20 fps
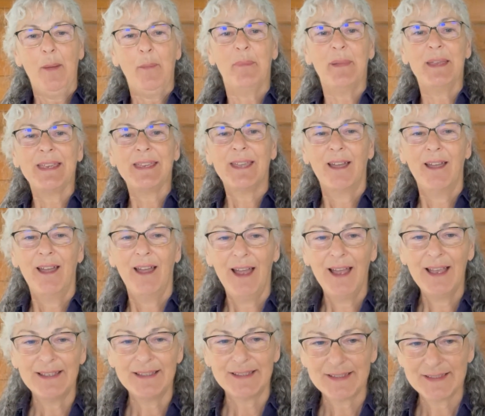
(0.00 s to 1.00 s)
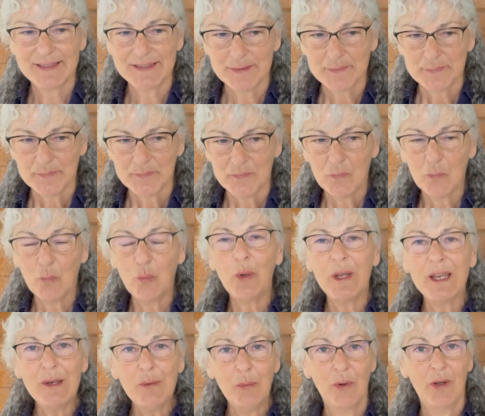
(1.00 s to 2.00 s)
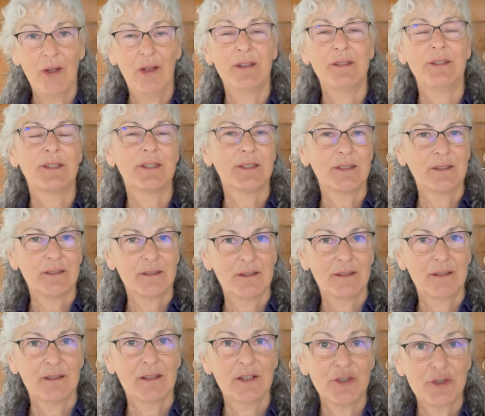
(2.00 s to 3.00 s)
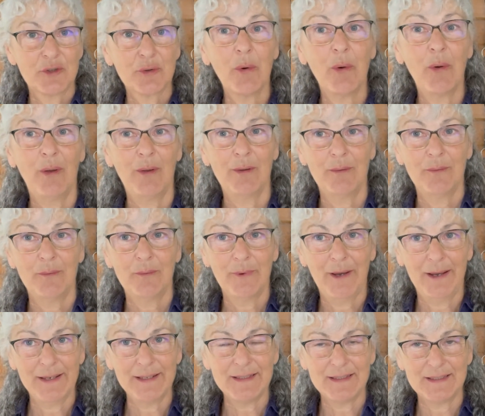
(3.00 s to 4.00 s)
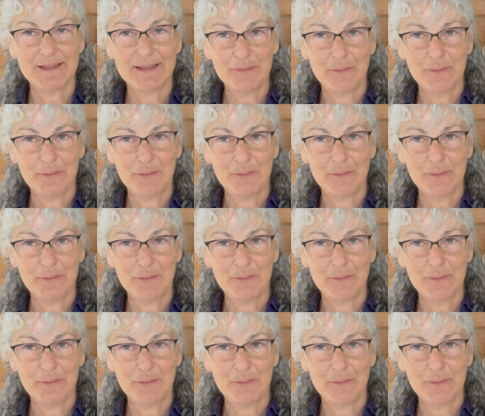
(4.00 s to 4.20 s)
because we want control, right?